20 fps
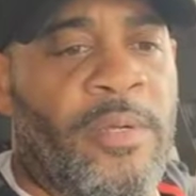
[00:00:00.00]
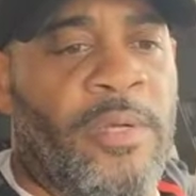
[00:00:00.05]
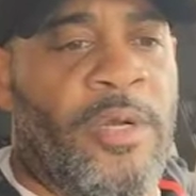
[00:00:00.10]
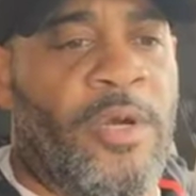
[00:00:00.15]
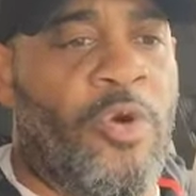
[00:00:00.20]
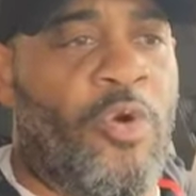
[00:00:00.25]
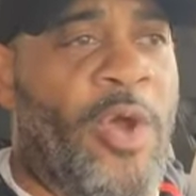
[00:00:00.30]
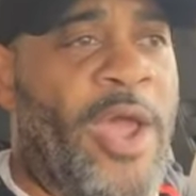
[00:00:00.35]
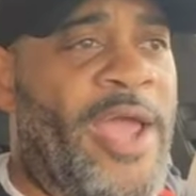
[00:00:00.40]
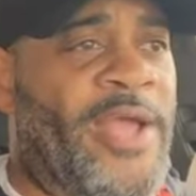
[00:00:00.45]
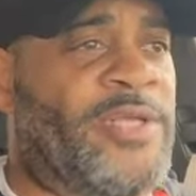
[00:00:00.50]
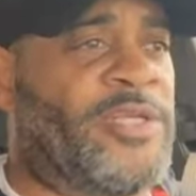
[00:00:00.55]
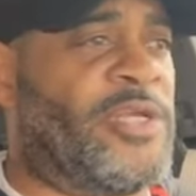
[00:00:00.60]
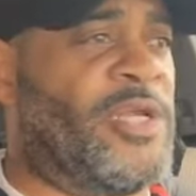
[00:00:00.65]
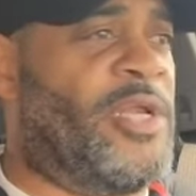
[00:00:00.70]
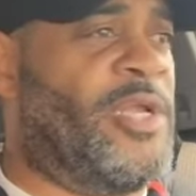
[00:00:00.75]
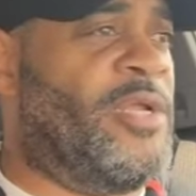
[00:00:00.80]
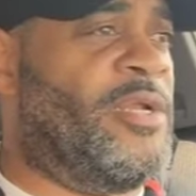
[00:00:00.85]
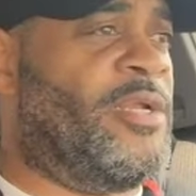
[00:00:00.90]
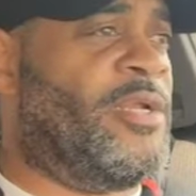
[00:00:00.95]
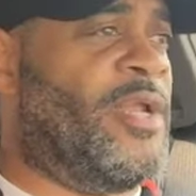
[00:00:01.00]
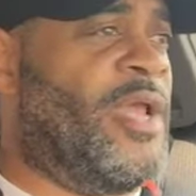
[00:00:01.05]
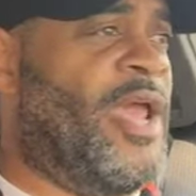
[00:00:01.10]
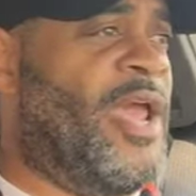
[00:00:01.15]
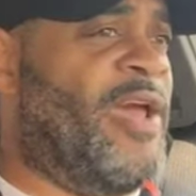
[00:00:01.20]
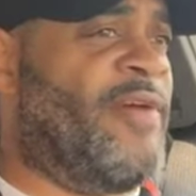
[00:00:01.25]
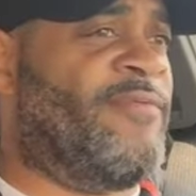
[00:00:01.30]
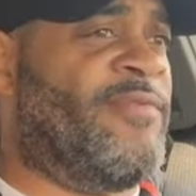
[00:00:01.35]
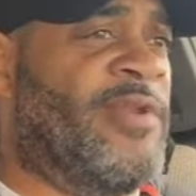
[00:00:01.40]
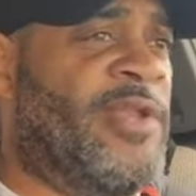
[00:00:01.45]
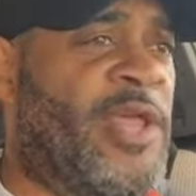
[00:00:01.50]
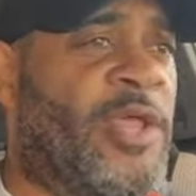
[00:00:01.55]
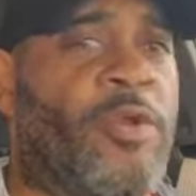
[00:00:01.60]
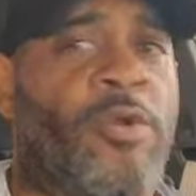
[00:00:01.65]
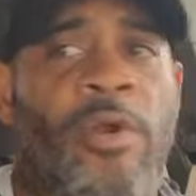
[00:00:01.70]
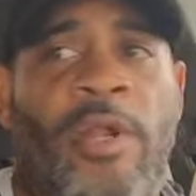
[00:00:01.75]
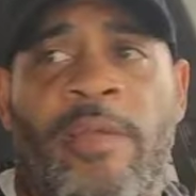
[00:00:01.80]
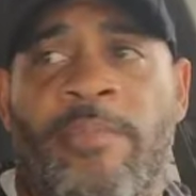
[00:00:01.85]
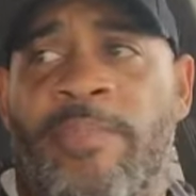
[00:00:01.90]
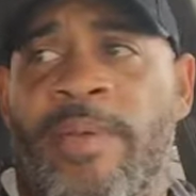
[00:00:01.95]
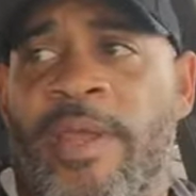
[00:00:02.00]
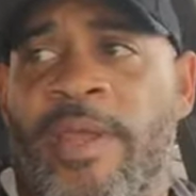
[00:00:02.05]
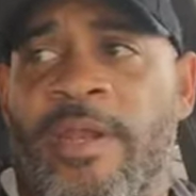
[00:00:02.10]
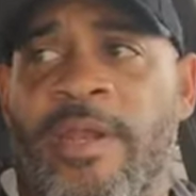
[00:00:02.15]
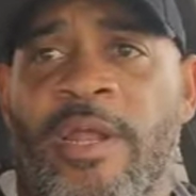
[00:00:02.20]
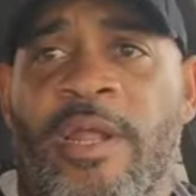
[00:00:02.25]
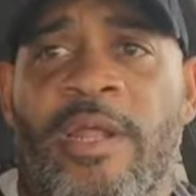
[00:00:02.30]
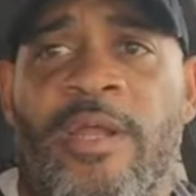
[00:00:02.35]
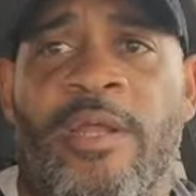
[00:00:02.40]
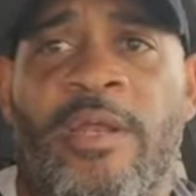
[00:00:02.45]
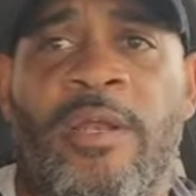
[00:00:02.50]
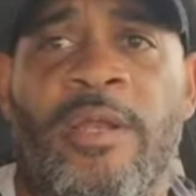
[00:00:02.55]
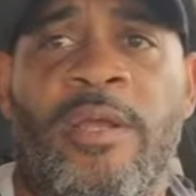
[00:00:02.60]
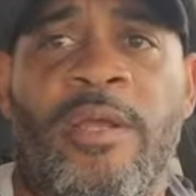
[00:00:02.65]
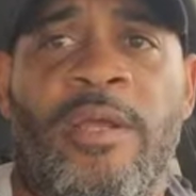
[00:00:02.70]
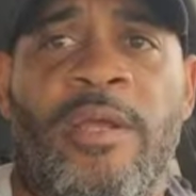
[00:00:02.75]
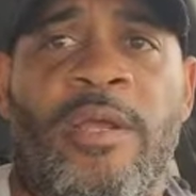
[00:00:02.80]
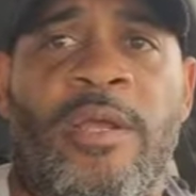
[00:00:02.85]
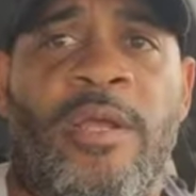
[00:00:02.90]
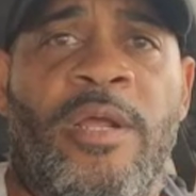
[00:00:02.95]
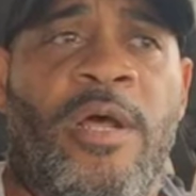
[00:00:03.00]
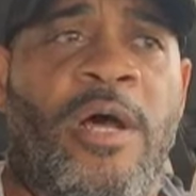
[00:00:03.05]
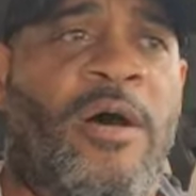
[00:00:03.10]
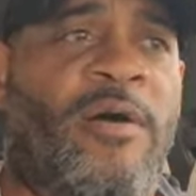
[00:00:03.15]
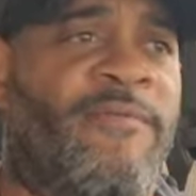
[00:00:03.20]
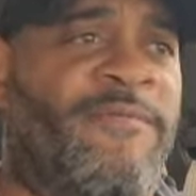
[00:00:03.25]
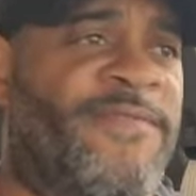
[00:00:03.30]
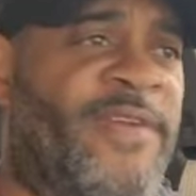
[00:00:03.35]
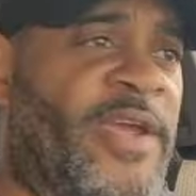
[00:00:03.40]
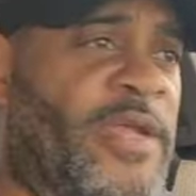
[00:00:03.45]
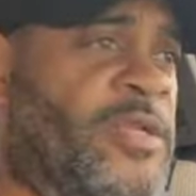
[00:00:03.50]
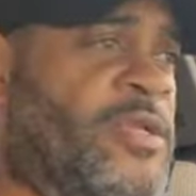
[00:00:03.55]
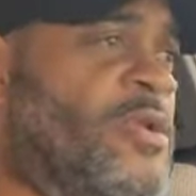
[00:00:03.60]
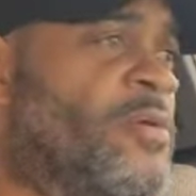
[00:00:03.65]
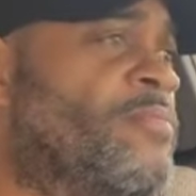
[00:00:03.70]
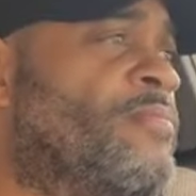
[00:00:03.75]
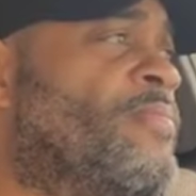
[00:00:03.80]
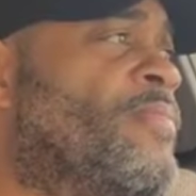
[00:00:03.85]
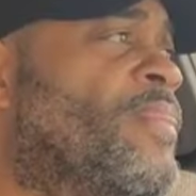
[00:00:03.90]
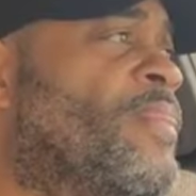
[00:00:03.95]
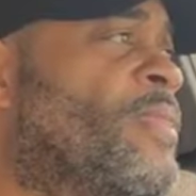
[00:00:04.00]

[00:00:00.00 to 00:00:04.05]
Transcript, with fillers: who actually have literally been a victim